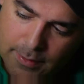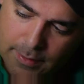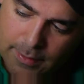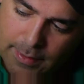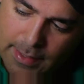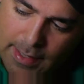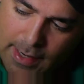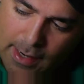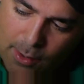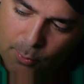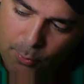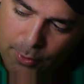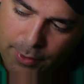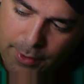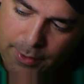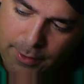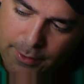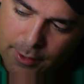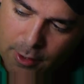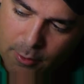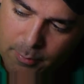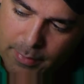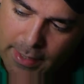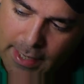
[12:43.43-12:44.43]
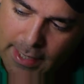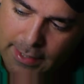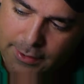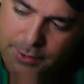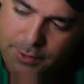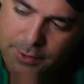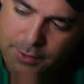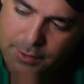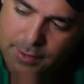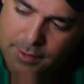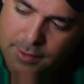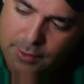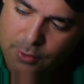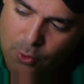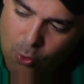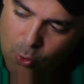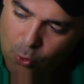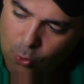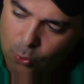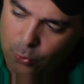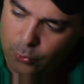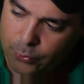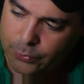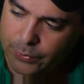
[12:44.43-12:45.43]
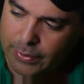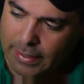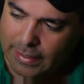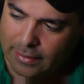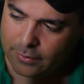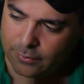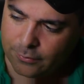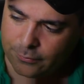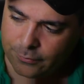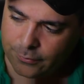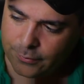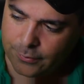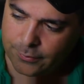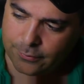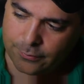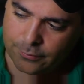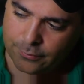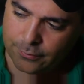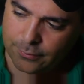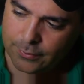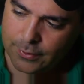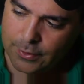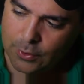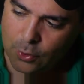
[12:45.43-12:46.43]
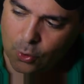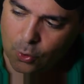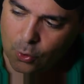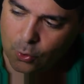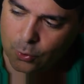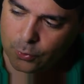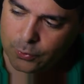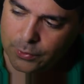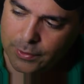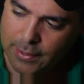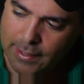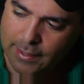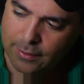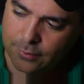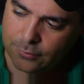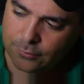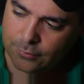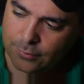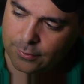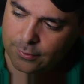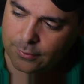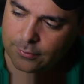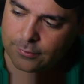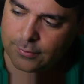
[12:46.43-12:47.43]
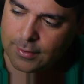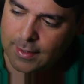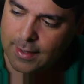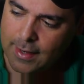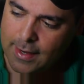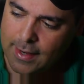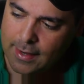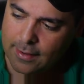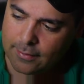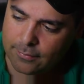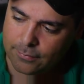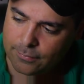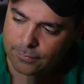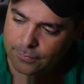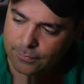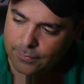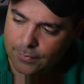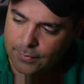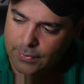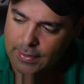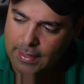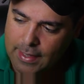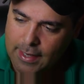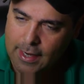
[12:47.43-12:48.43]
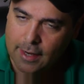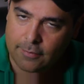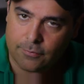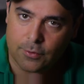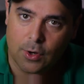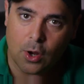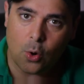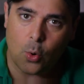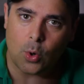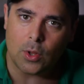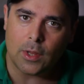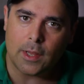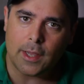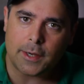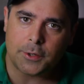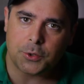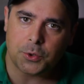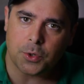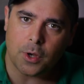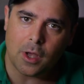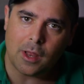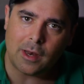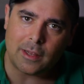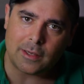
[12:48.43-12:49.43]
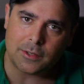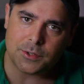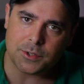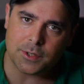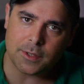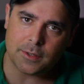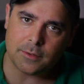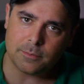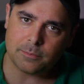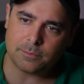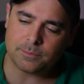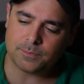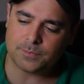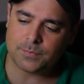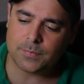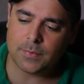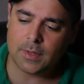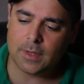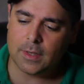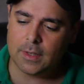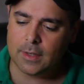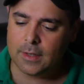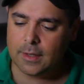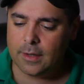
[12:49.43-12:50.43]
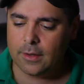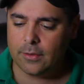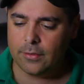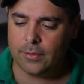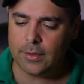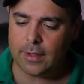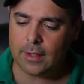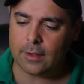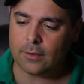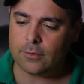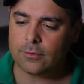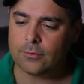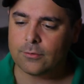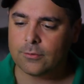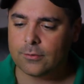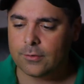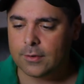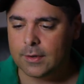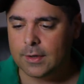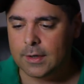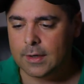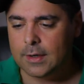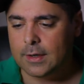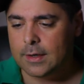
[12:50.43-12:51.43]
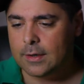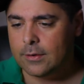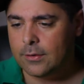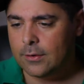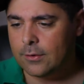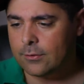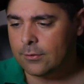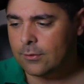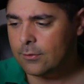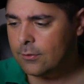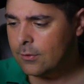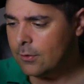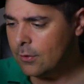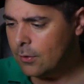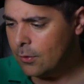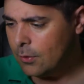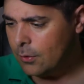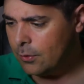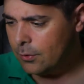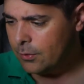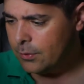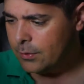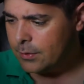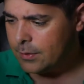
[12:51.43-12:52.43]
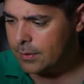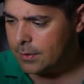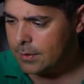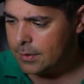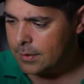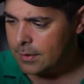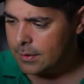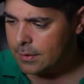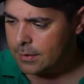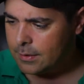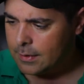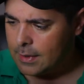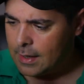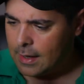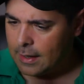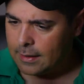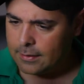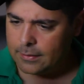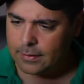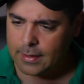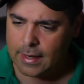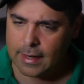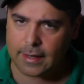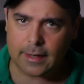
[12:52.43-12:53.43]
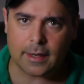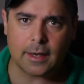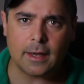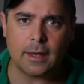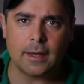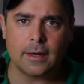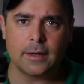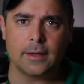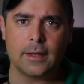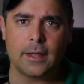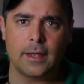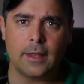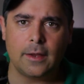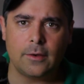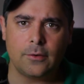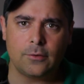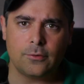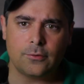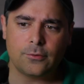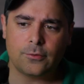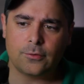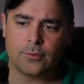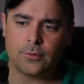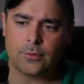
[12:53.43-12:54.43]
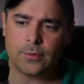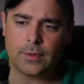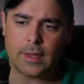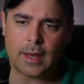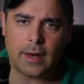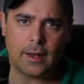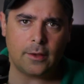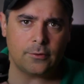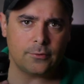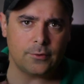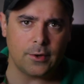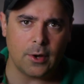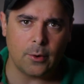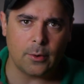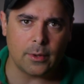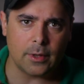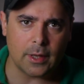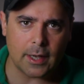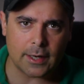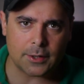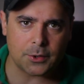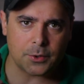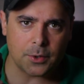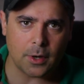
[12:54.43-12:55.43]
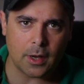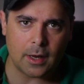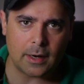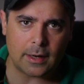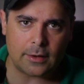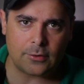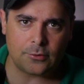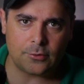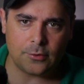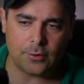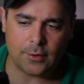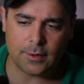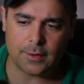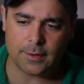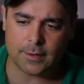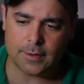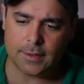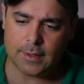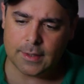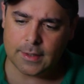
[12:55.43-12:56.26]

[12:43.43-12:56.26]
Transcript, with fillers: Now we're going to go back to the old lenses, the old lenses that have that have no electronics in them. This, this is an old not Nikon lens that has no electronics in it.